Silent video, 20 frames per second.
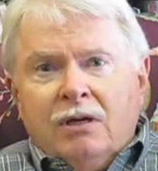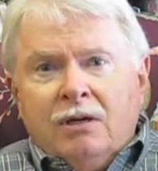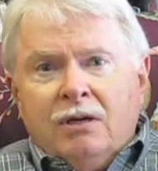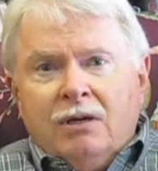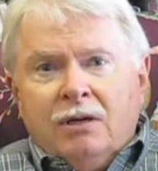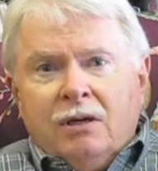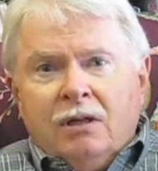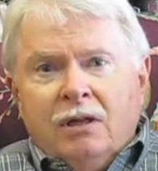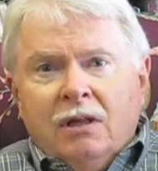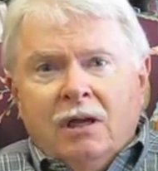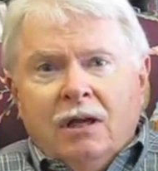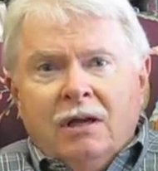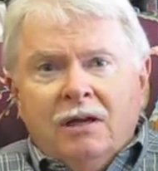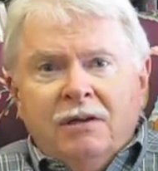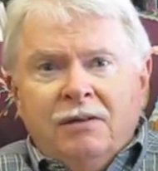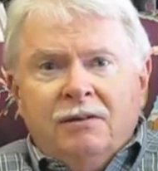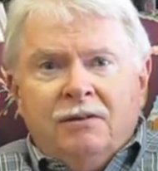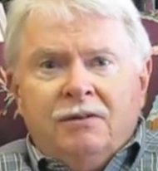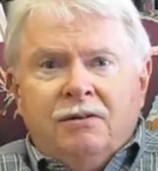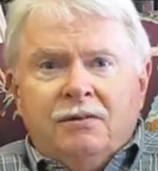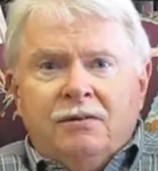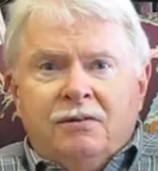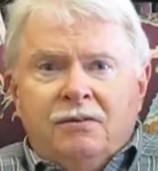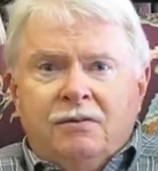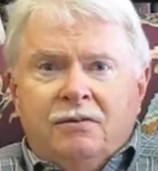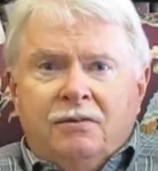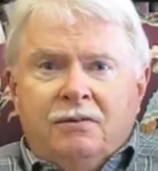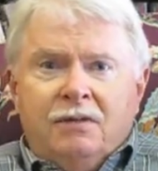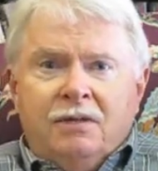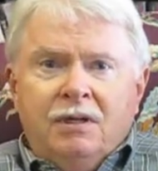declined
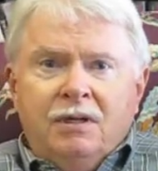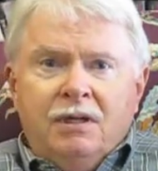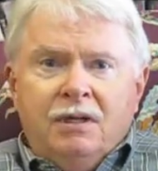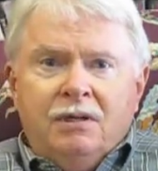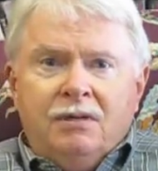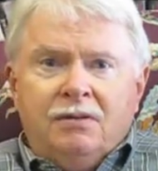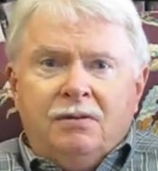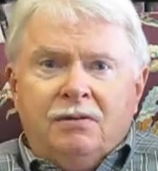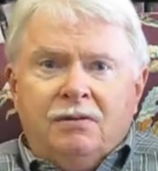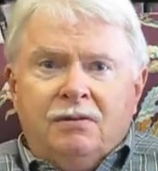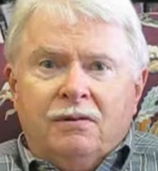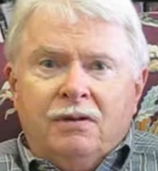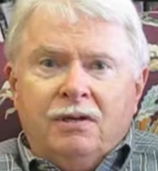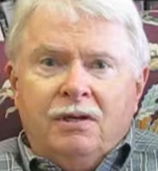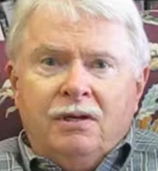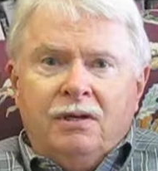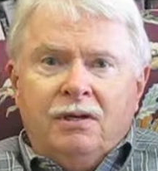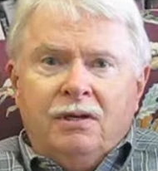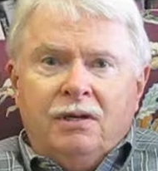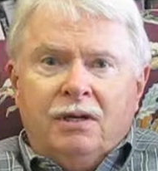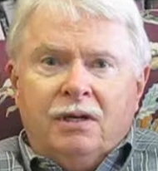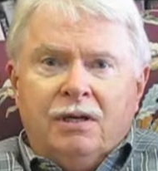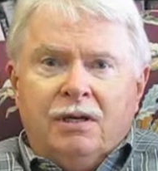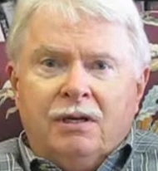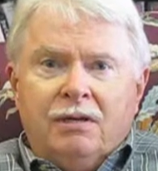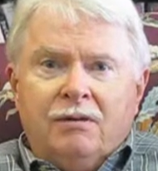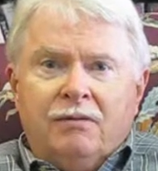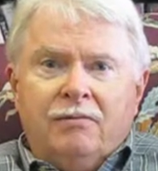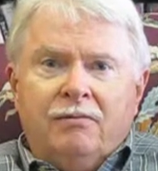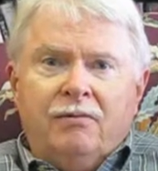to teach the
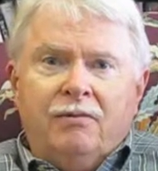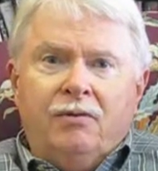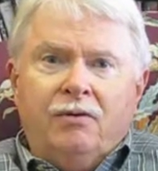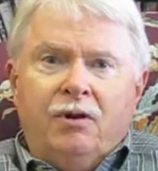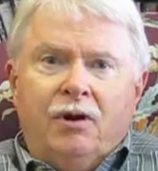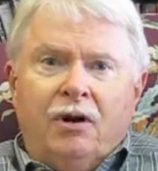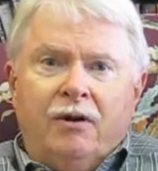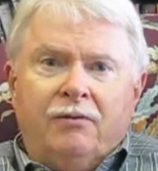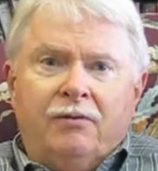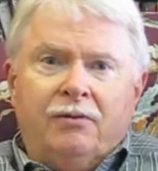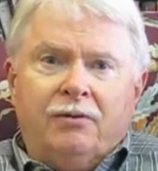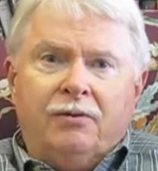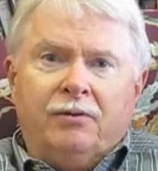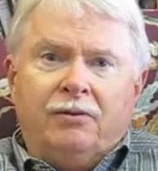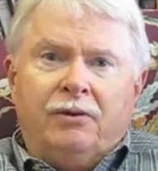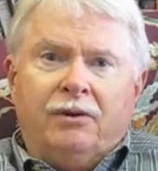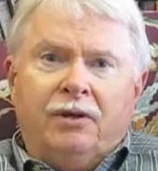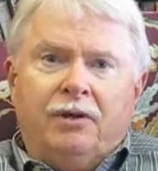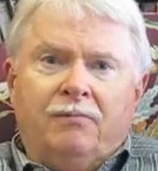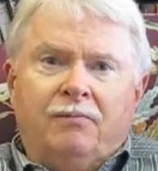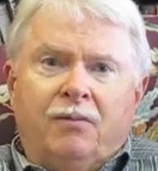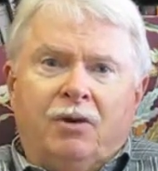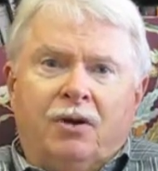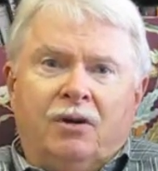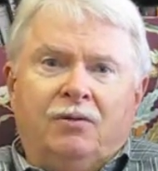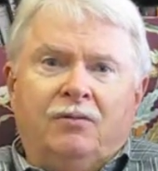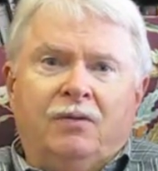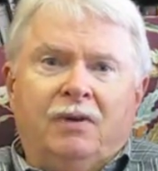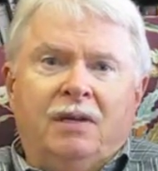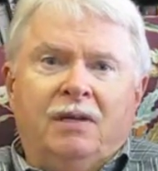novel that
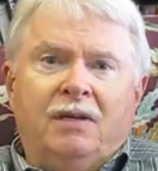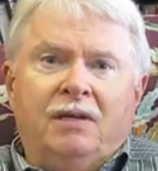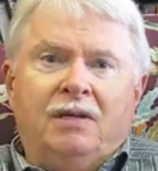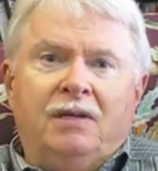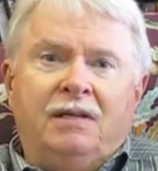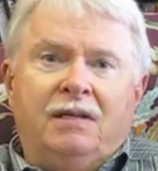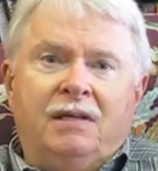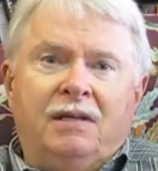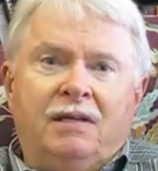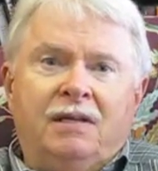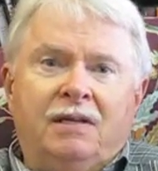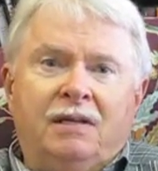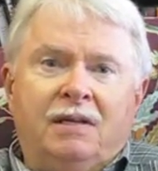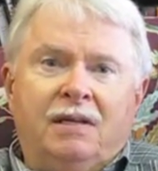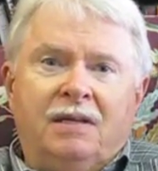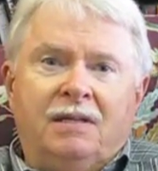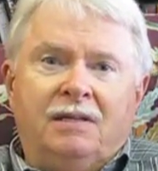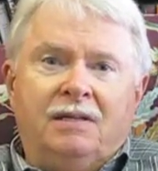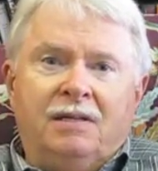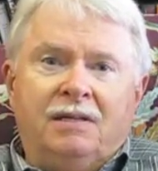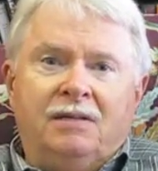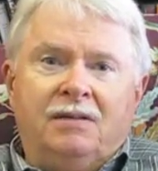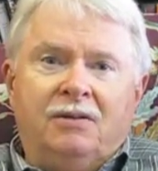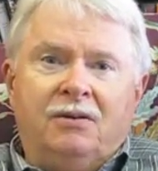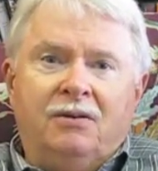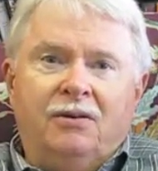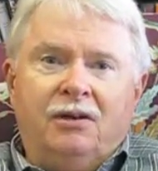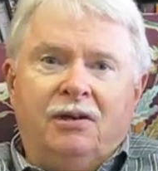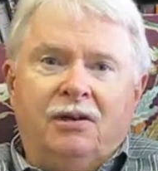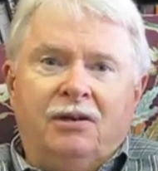Mark Twain intended as its
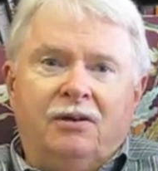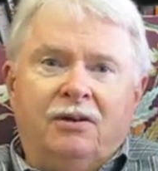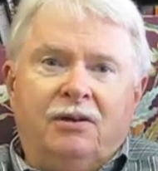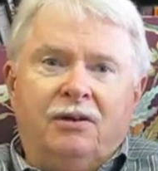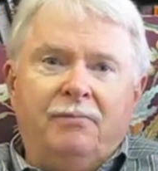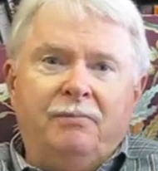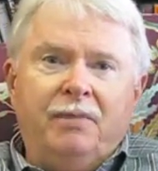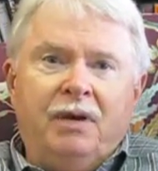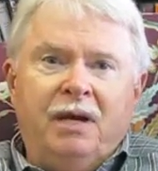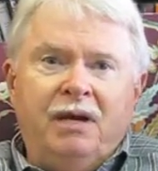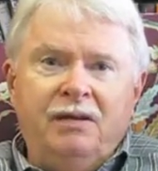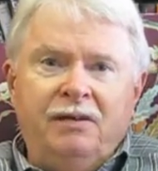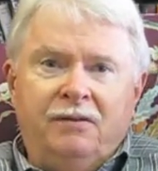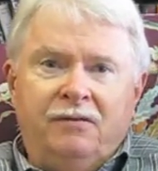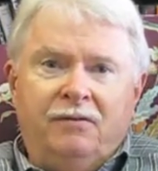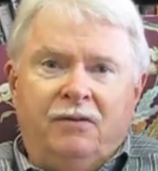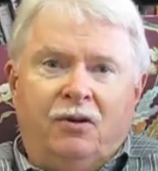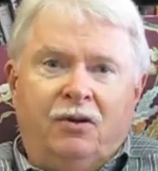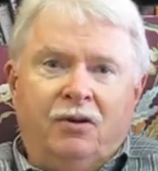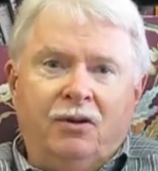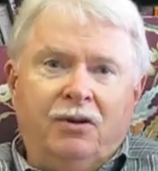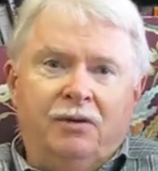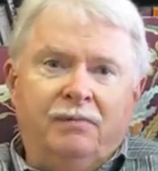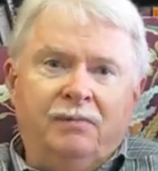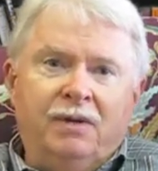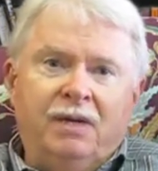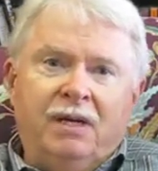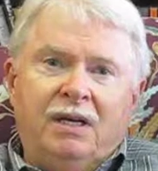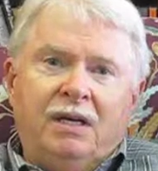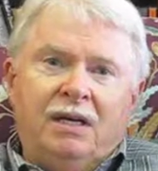earlier companion volume,
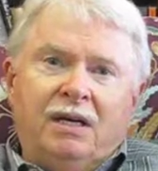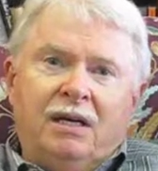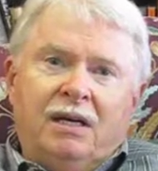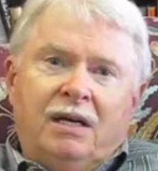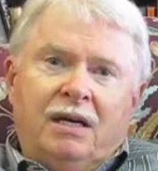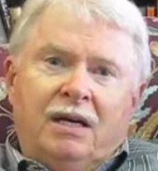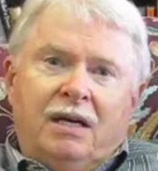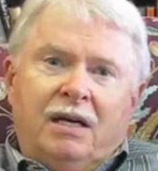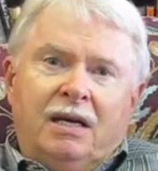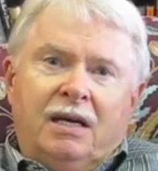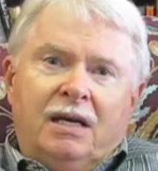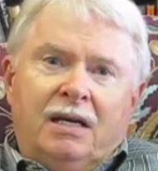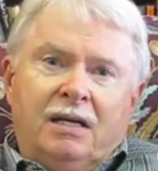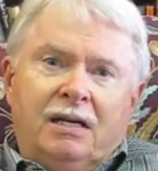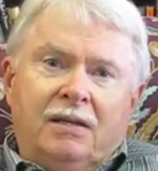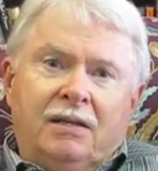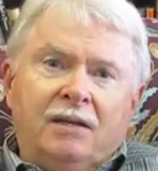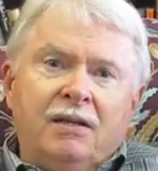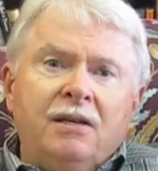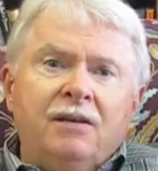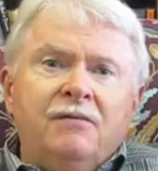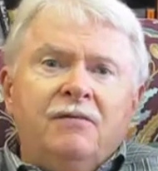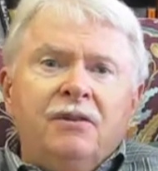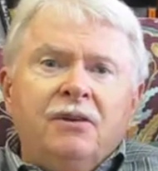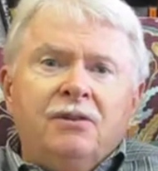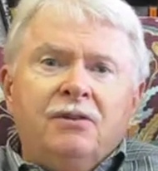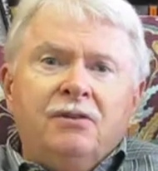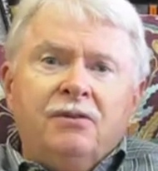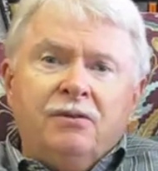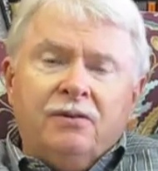The
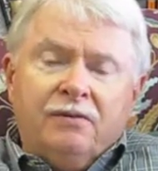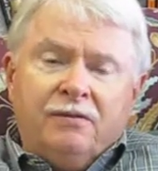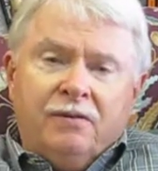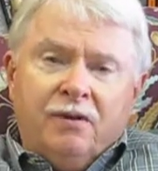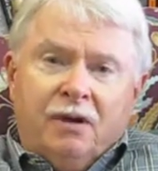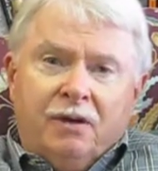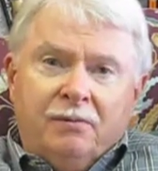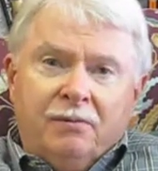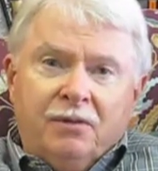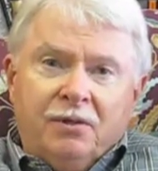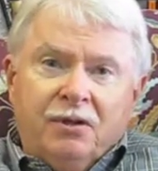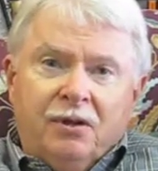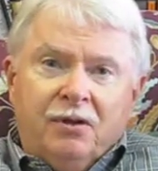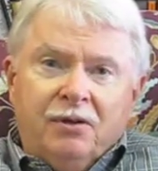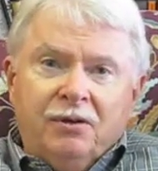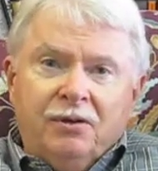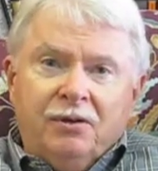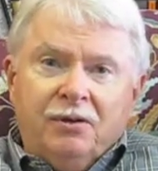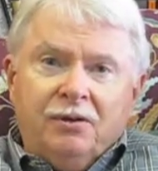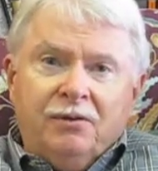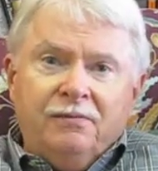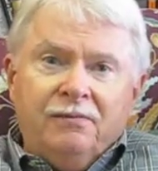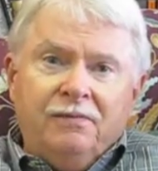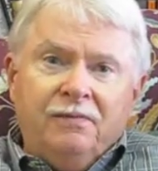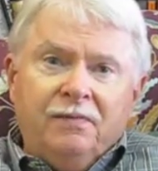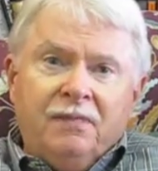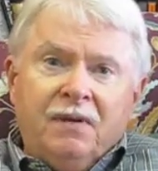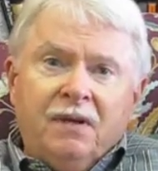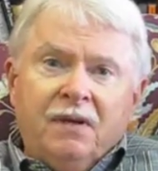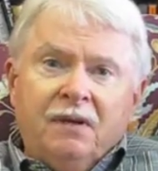Adventures of Tom Sawyer,
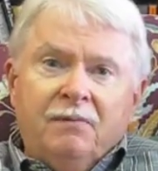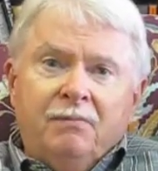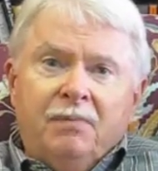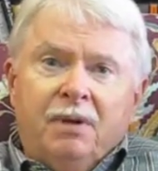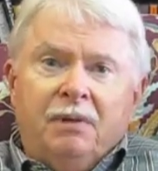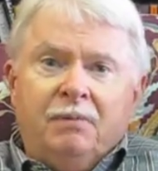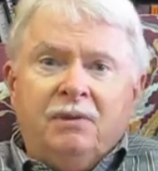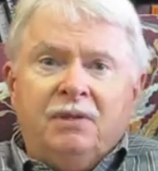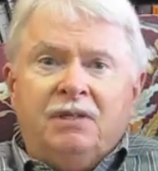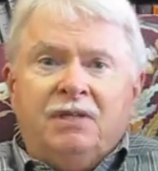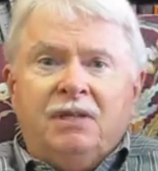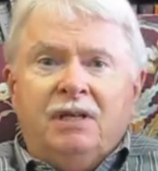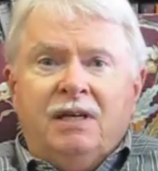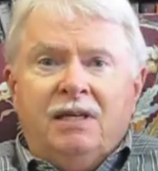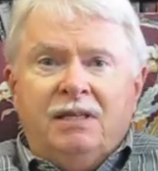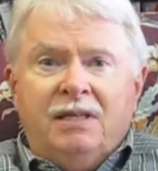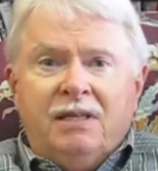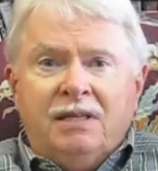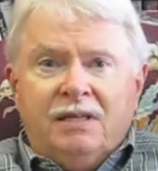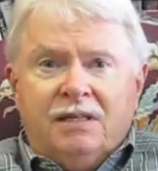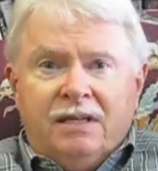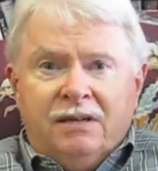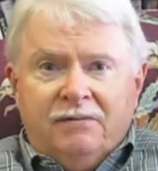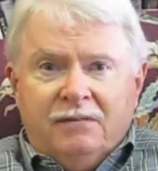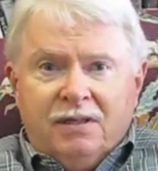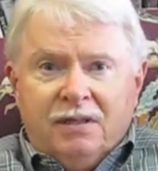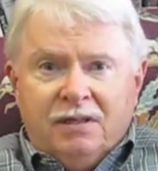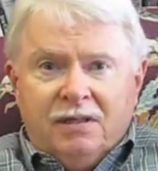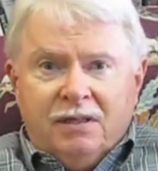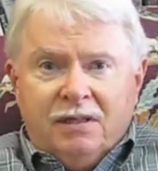published in
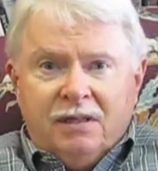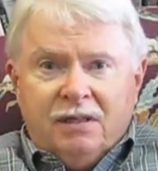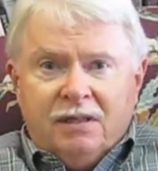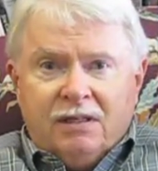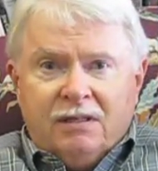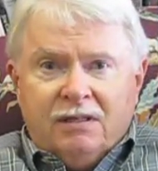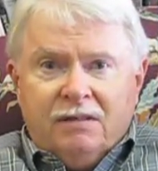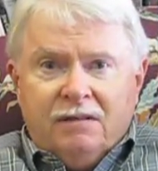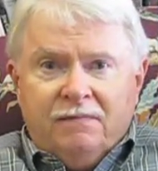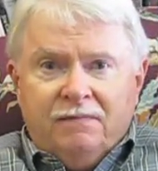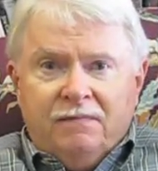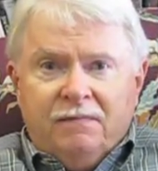1876.